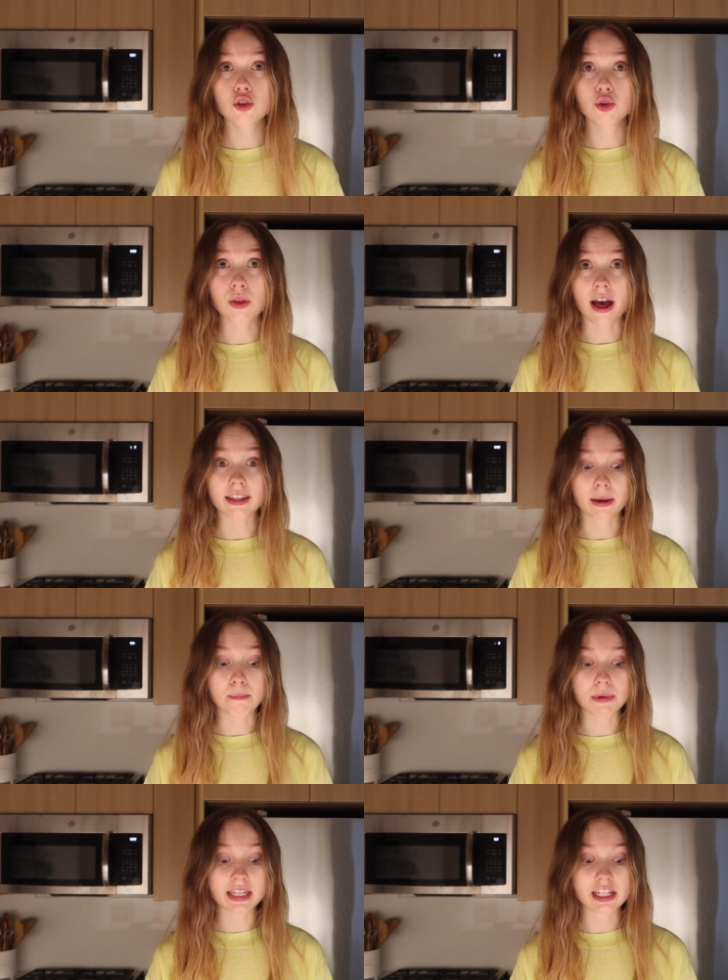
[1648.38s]
to that like
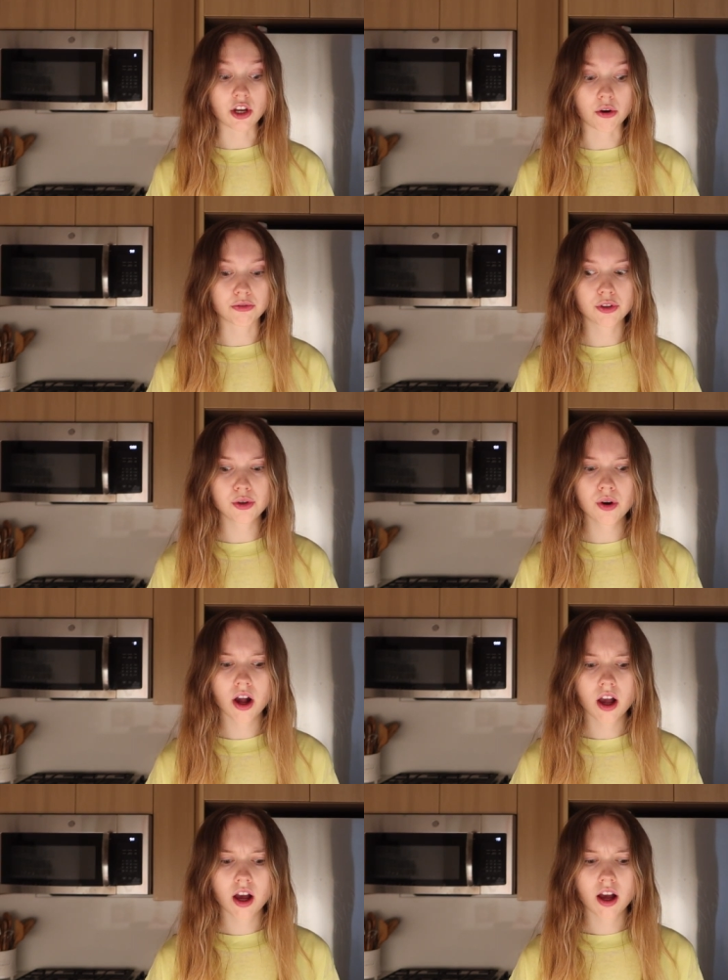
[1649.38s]
meaty tofu,
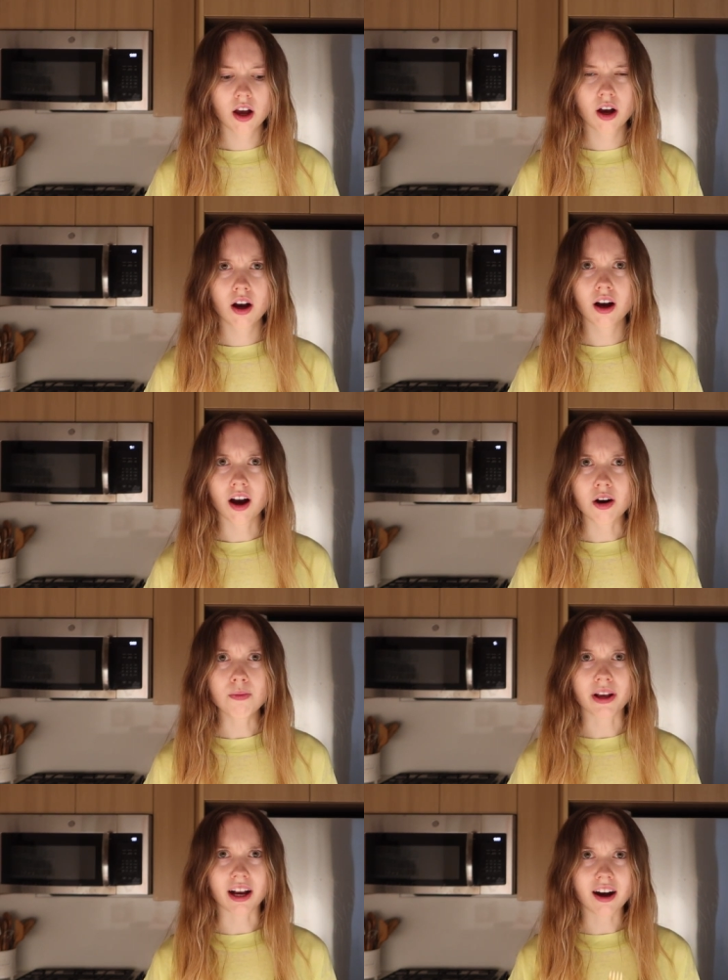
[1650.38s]
oh
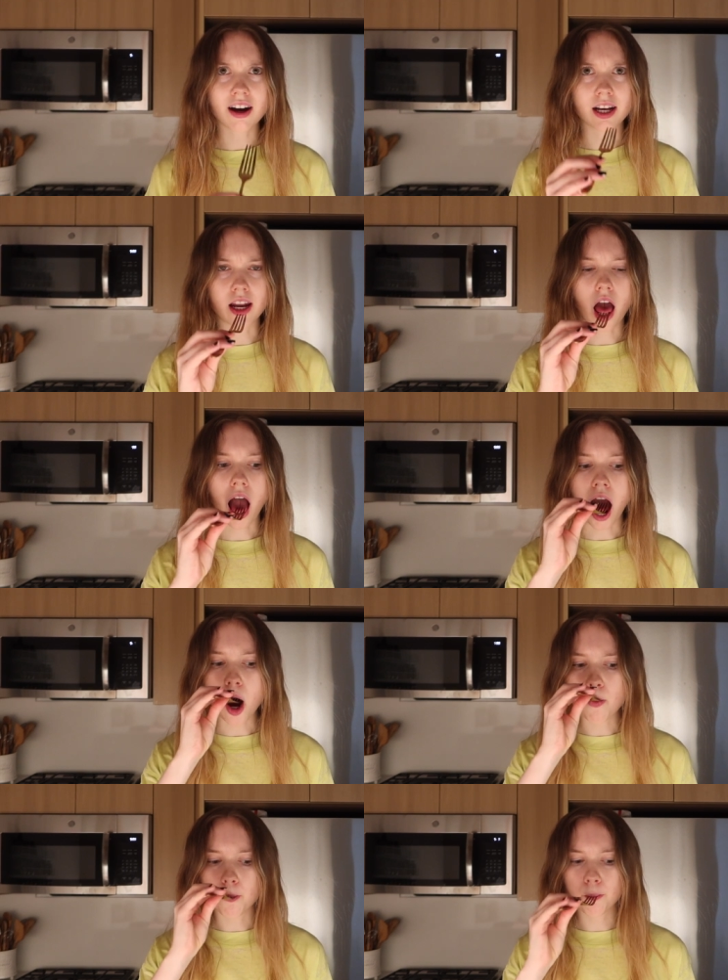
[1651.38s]
my god,
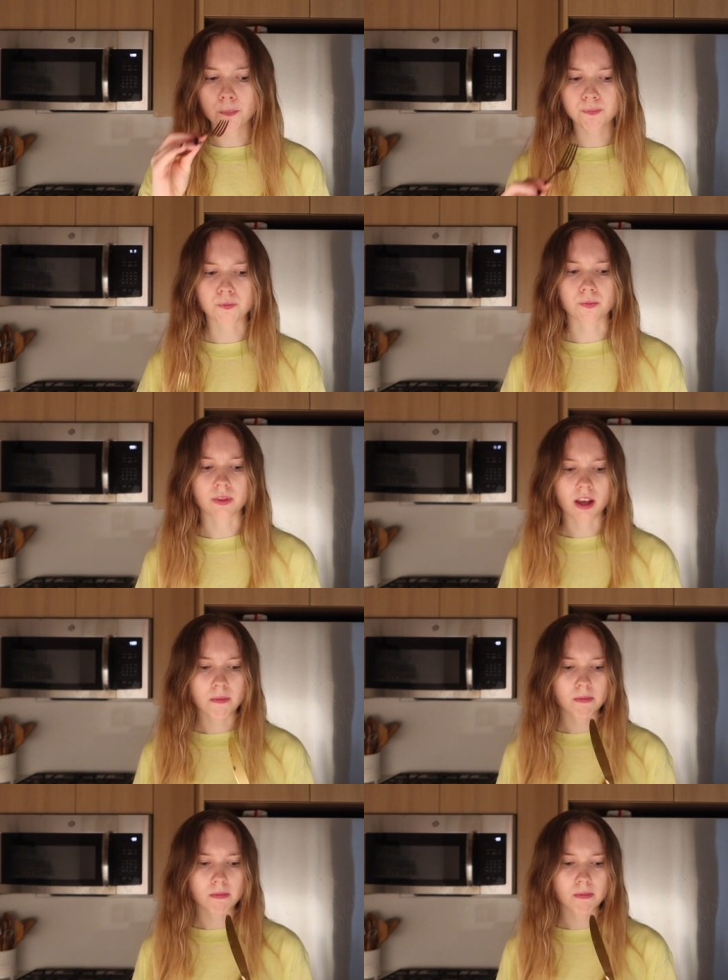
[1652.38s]
mmm.